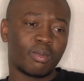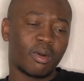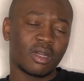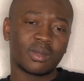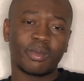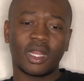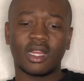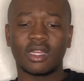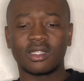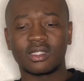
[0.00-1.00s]
pass
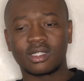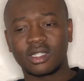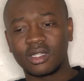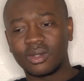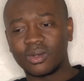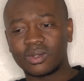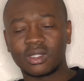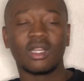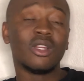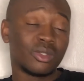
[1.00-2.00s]
players, he knows
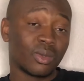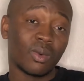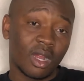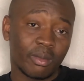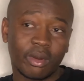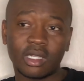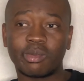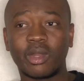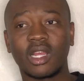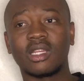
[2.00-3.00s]
to run past
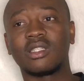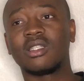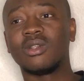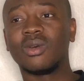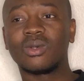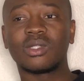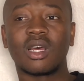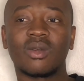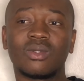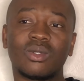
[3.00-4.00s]
players, he knows
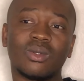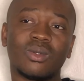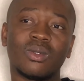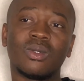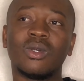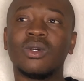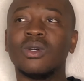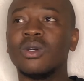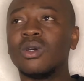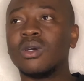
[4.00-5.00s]
how to
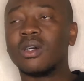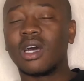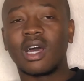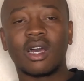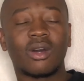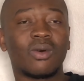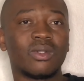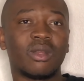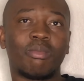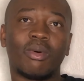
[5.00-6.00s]
hold
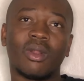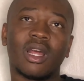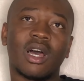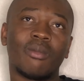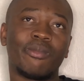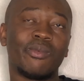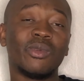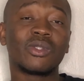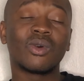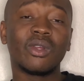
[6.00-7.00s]
the ball up. We
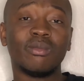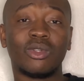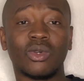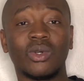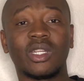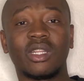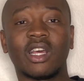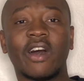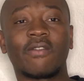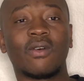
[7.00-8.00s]
saw him do it in the
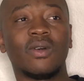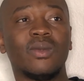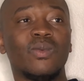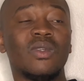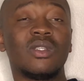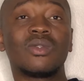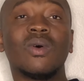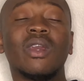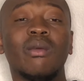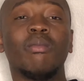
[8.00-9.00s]
AFCON, we saw
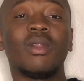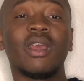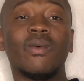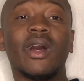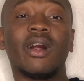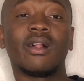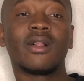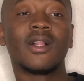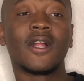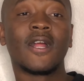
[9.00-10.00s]
him play well.